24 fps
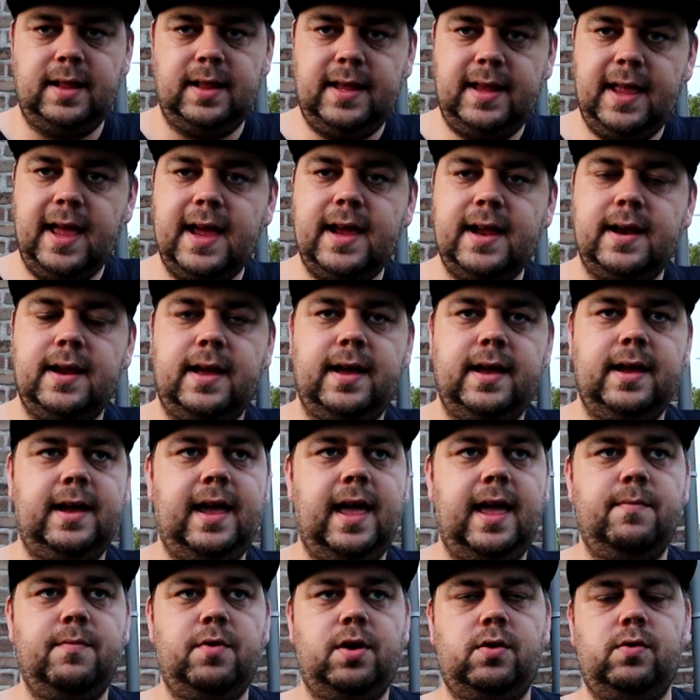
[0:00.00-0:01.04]
Then I
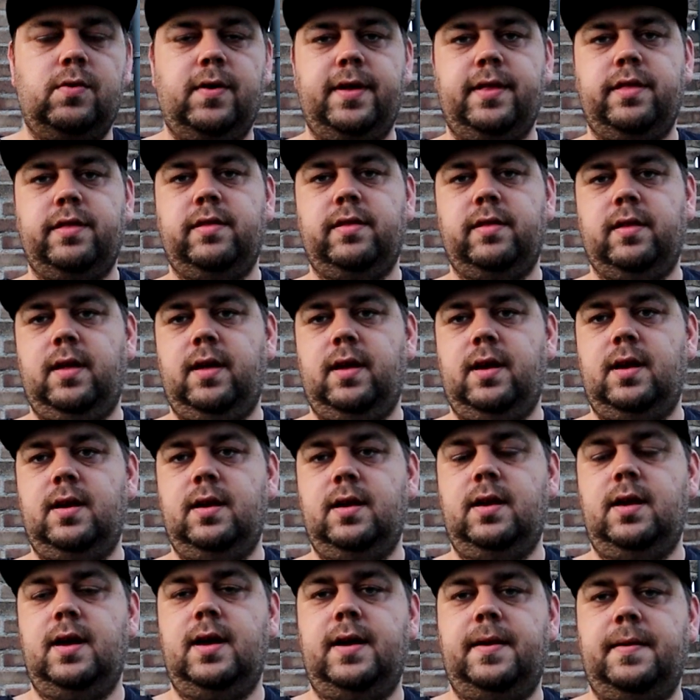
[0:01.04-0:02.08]
came across
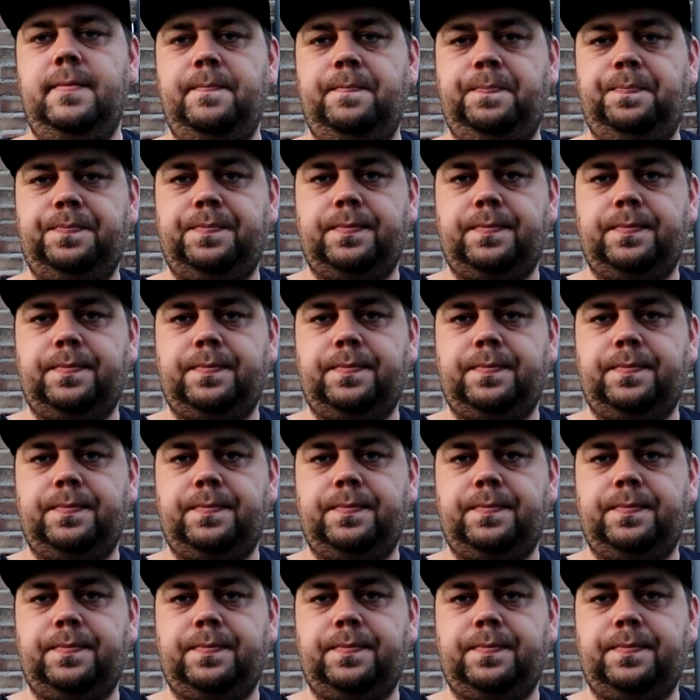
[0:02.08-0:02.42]
a